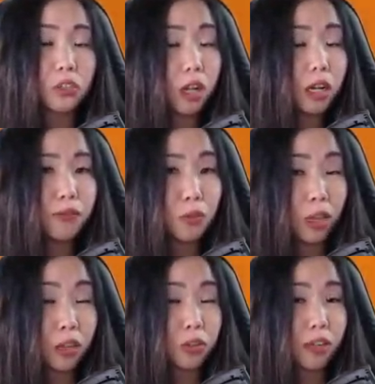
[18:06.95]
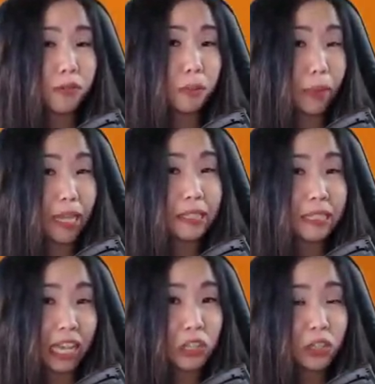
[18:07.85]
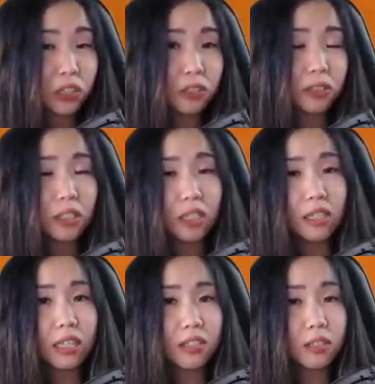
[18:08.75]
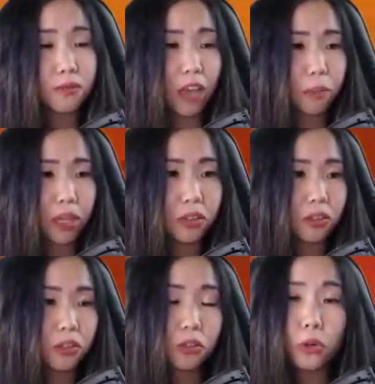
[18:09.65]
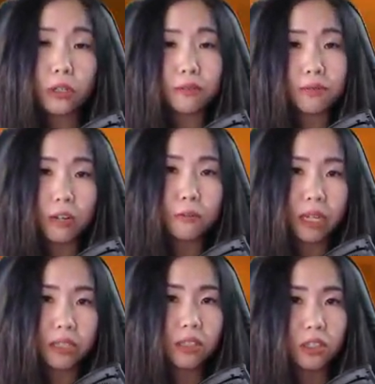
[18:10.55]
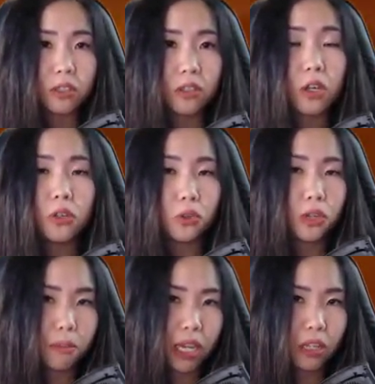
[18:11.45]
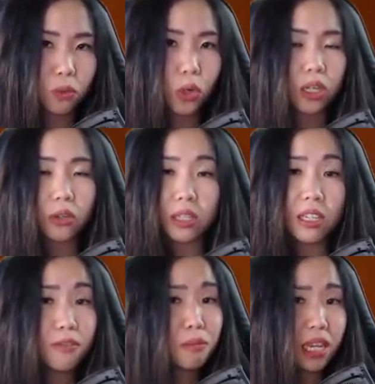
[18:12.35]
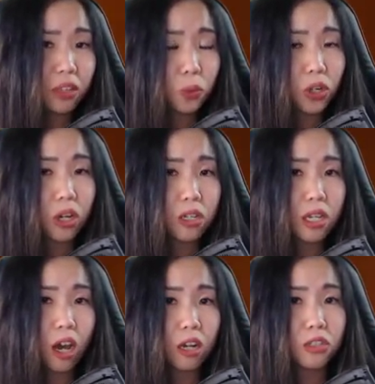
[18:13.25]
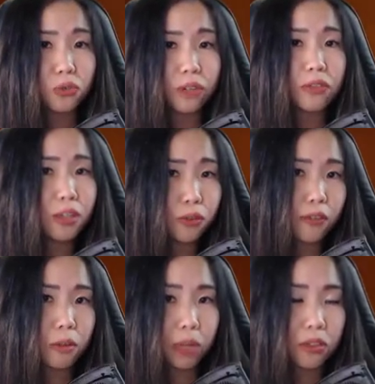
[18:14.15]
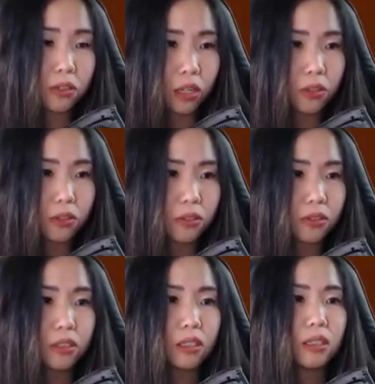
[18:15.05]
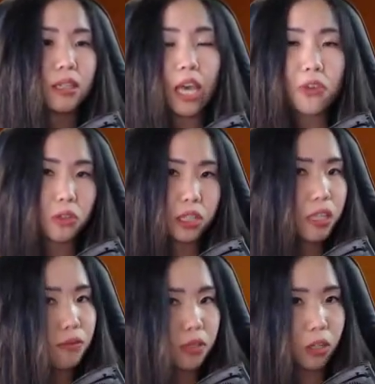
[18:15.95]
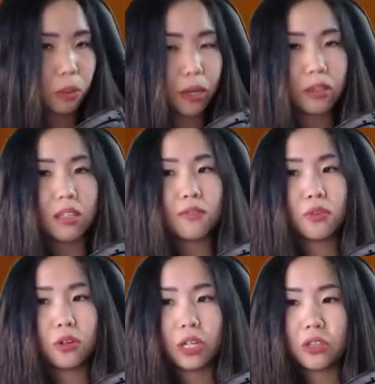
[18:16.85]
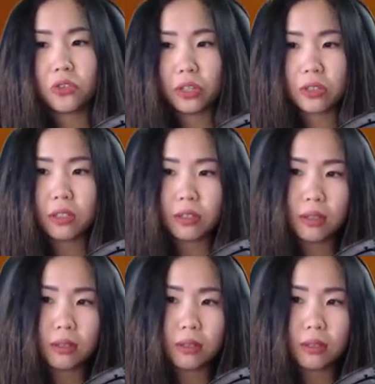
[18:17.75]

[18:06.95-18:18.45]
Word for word: As long as you have the base stations, the HTC Vive base stations or the Valve base stations, you can make it work. You can even make it work on the Oculus Rift if you have the base stations. I actually did a video about that if you're interested.